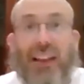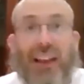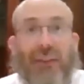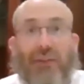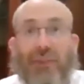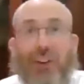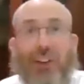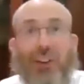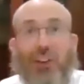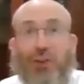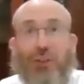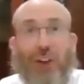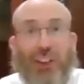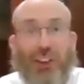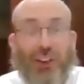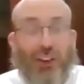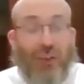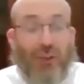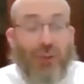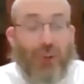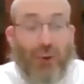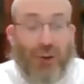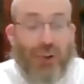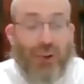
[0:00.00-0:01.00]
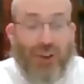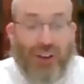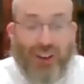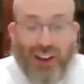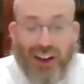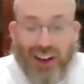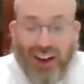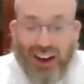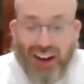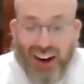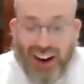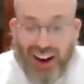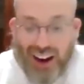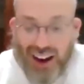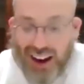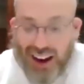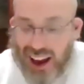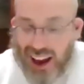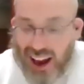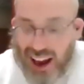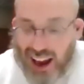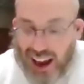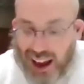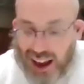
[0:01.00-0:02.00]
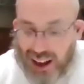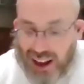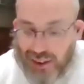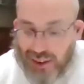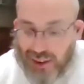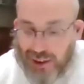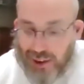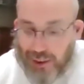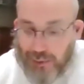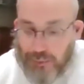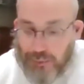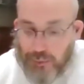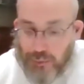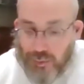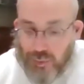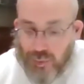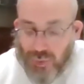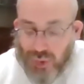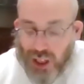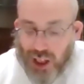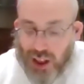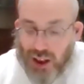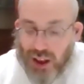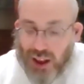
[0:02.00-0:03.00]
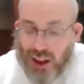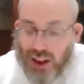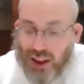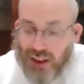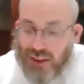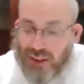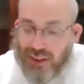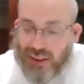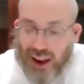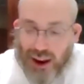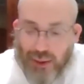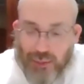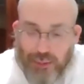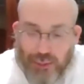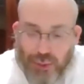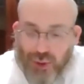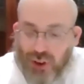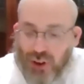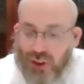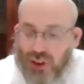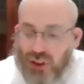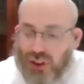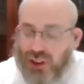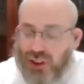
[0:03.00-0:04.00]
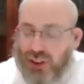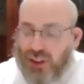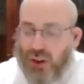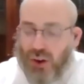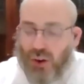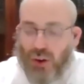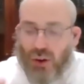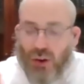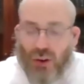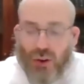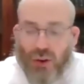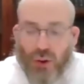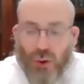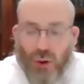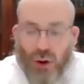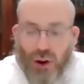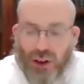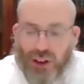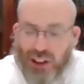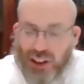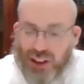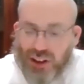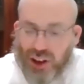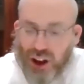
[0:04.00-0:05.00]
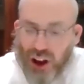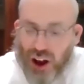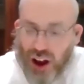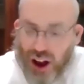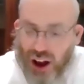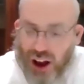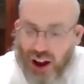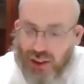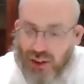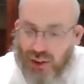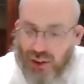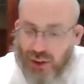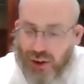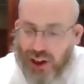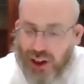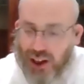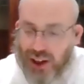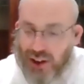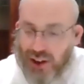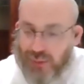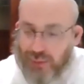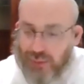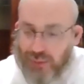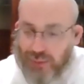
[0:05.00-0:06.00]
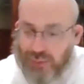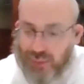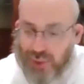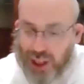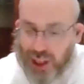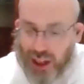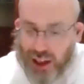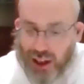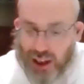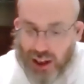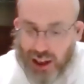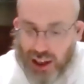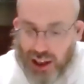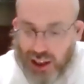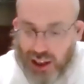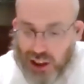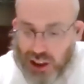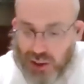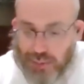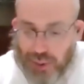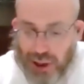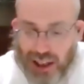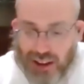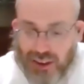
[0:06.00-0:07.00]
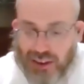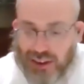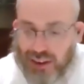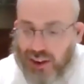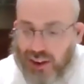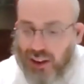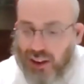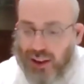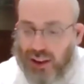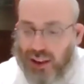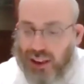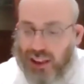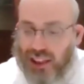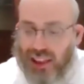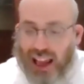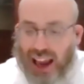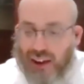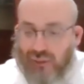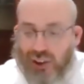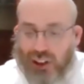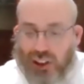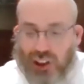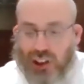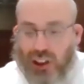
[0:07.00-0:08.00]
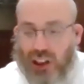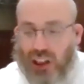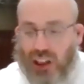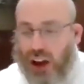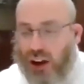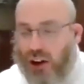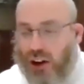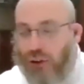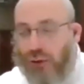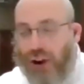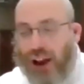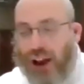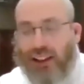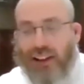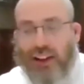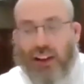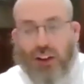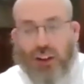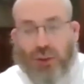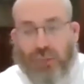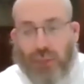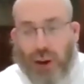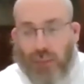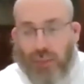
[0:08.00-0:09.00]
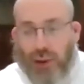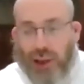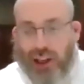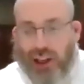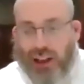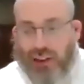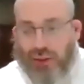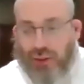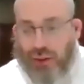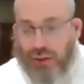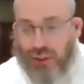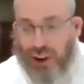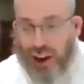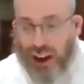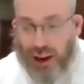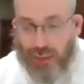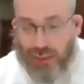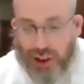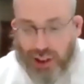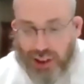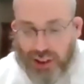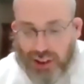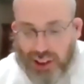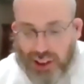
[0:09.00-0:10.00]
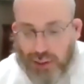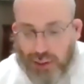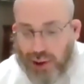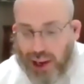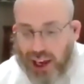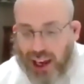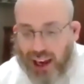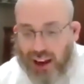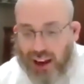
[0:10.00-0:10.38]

in every stretch of the word. And temples to honor him, he spent lavishly on grandiose public entertainments. He